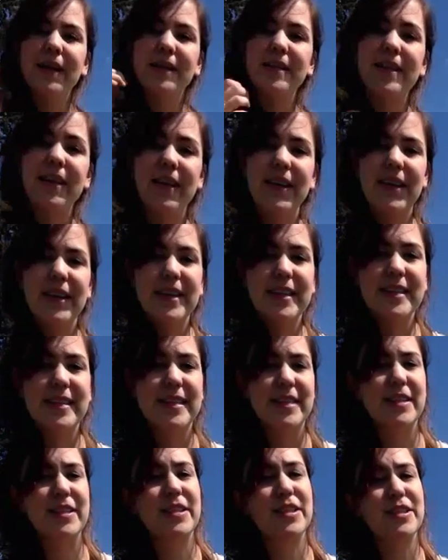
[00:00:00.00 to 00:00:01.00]
So I just
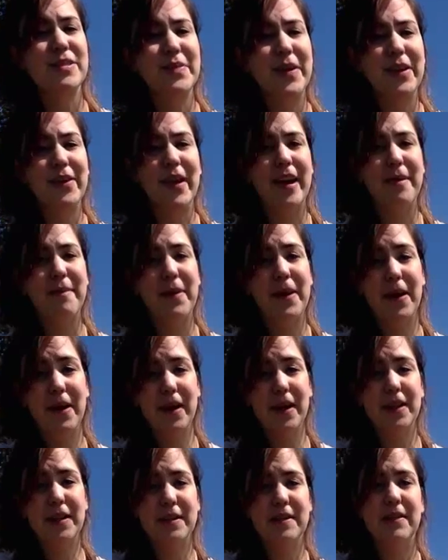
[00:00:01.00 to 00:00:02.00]
introduced my
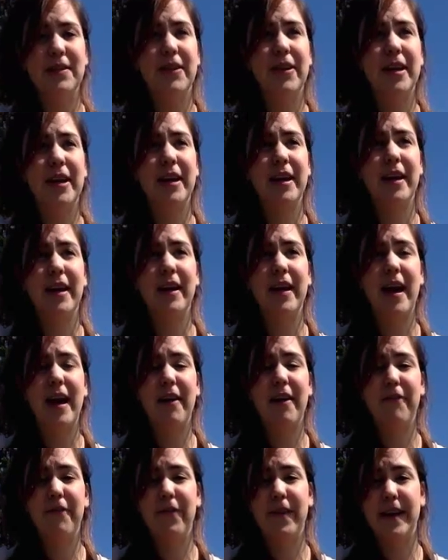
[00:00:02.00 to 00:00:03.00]
grandparents who are
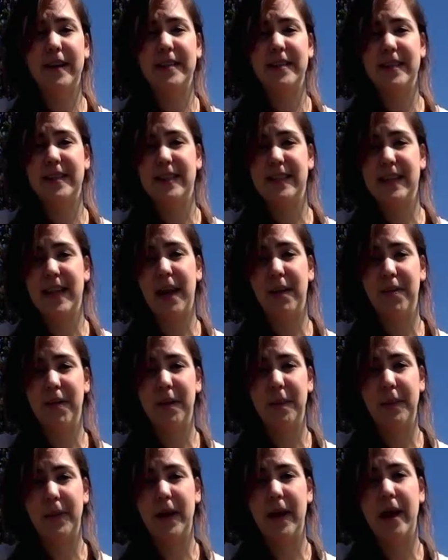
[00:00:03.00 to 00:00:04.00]
Francis and
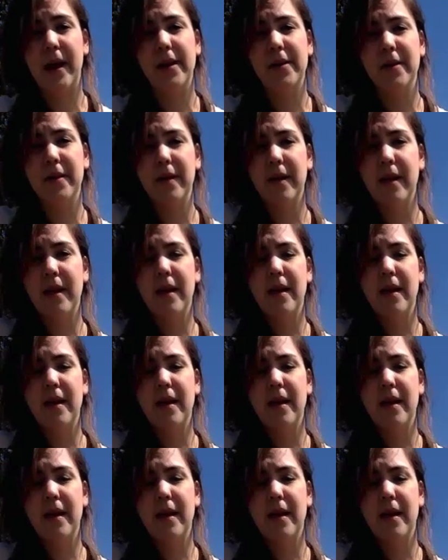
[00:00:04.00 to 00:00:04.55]
Albert Brown.